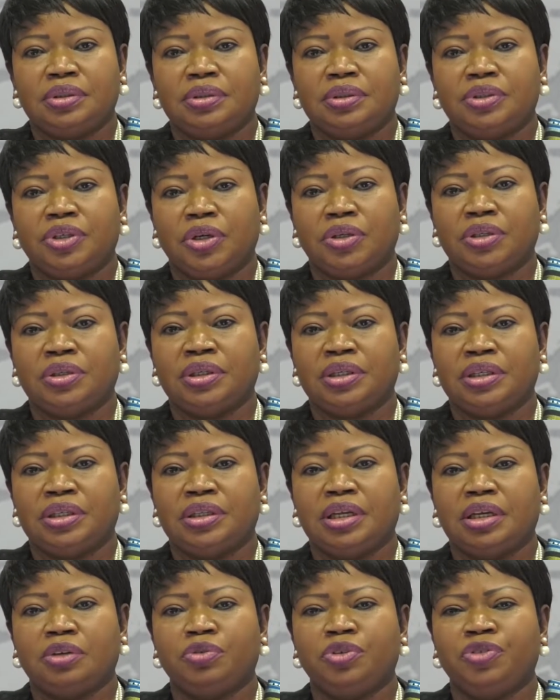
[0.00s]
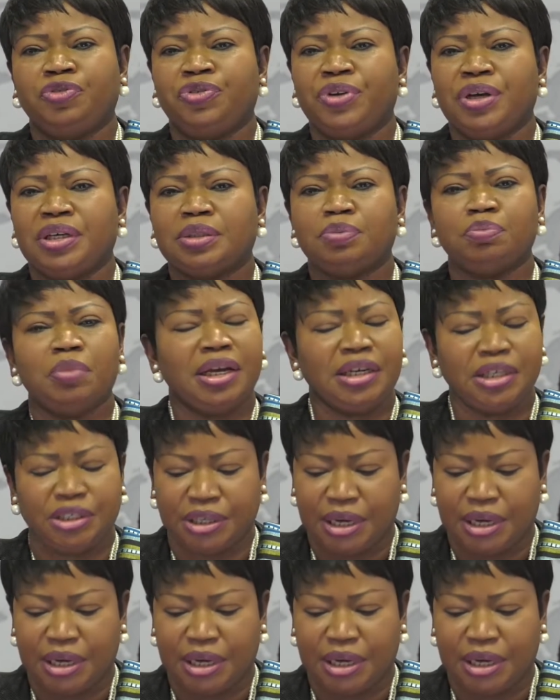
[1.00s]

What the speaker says: certainly, that we face many